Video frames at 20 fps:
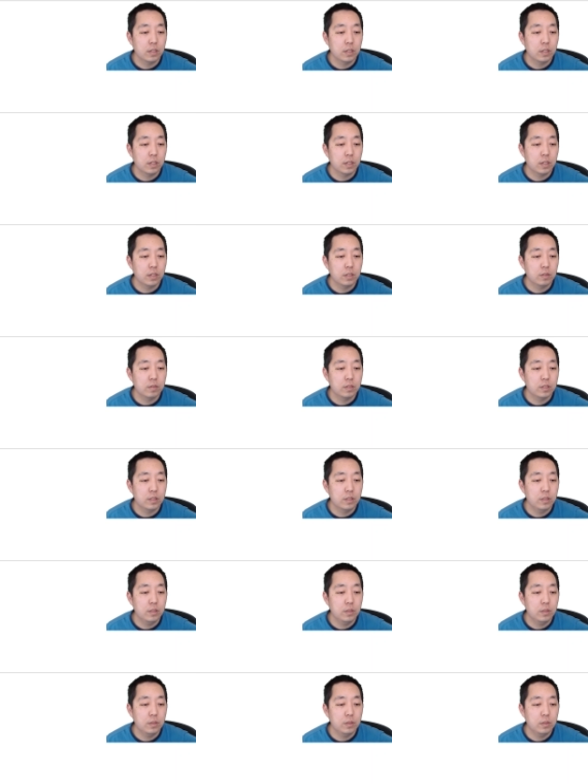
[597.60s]
Eight over
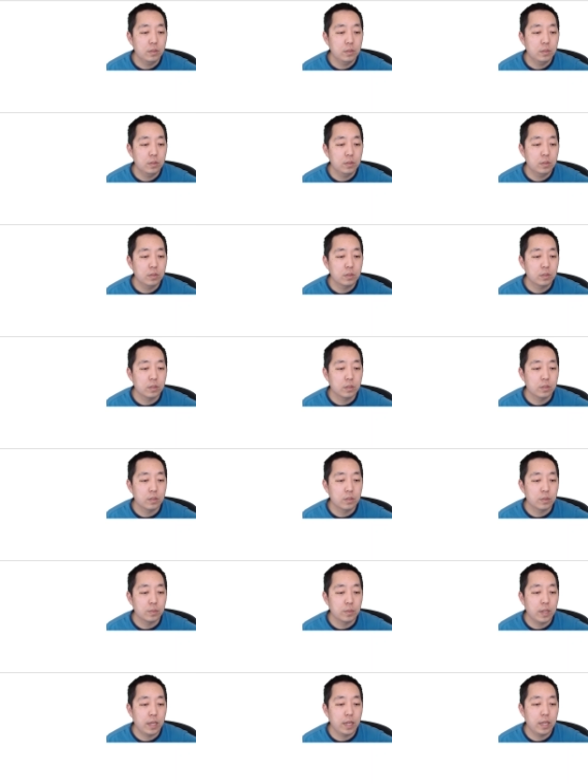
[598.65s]
two. So this would
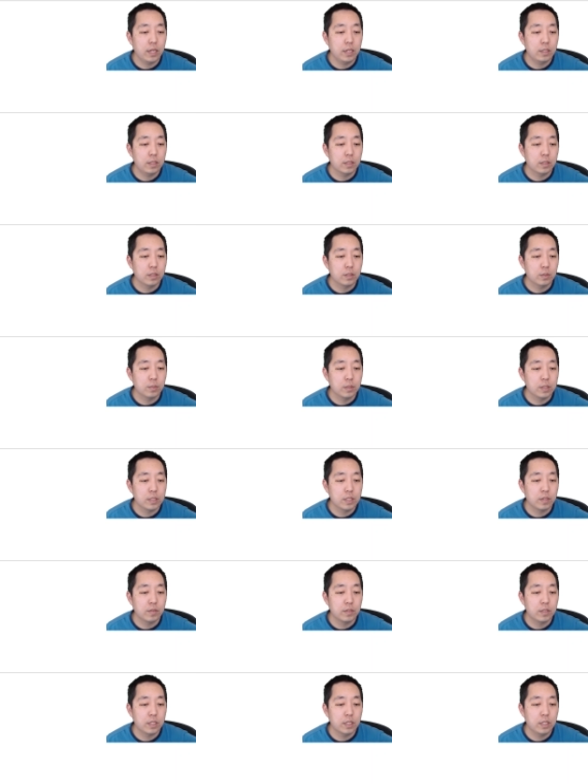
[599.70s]
have been eight. This would have been
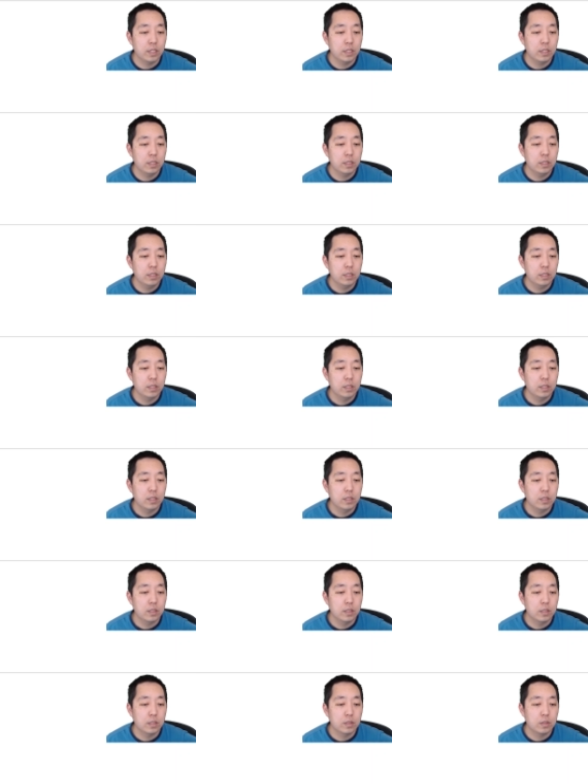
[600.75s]
seventeen.
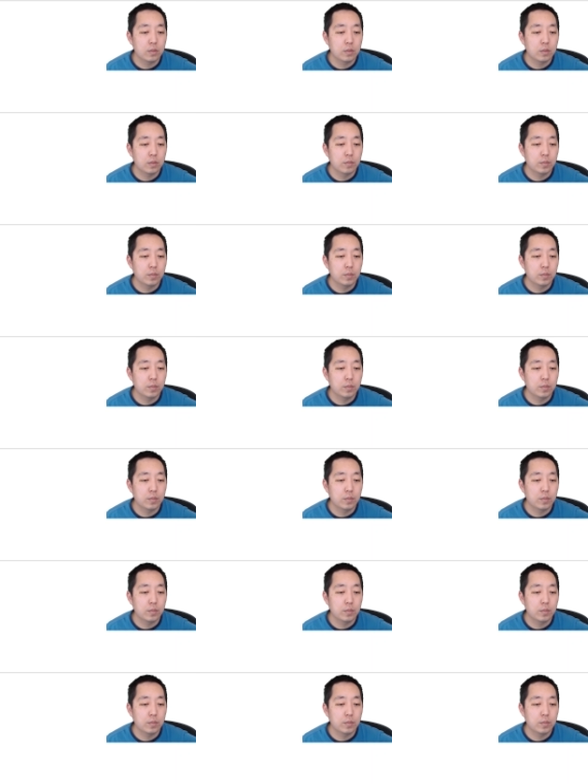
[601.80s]
This would have